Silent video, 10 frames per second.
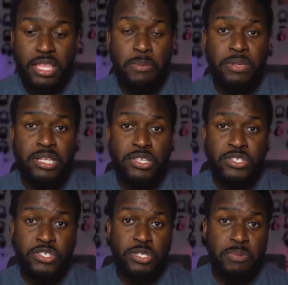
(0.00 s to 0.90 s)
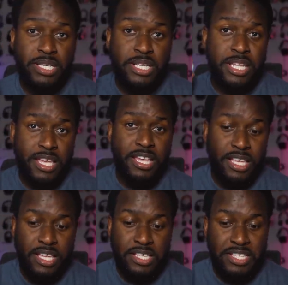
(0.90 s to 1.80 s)
The ability to just basically
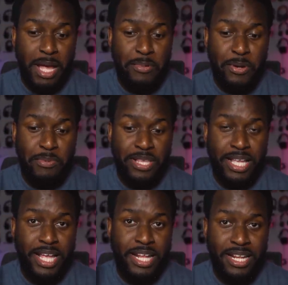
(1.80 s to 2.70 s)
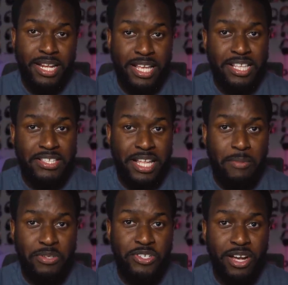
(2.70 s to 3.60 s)
snap it open like that and
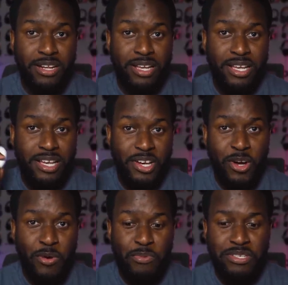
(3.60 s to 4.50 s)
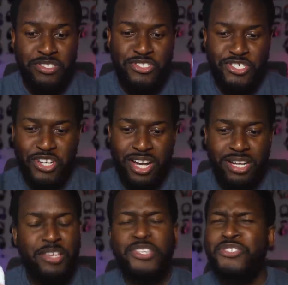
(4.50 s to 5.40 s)
snap it shut open shot.
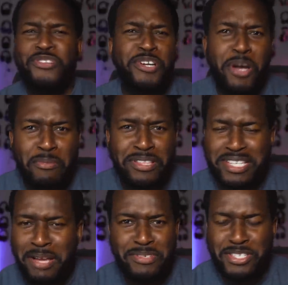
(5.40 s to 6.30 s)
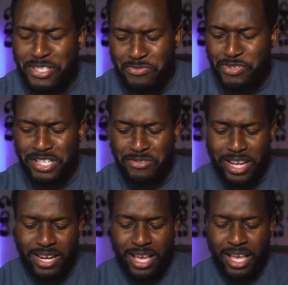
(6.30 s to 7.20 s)
You can do it a couple of times. It's just really
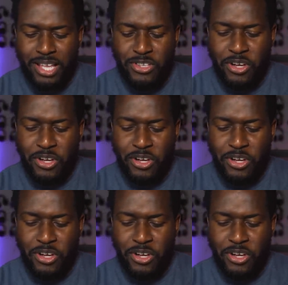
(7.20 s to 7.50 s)
great. It's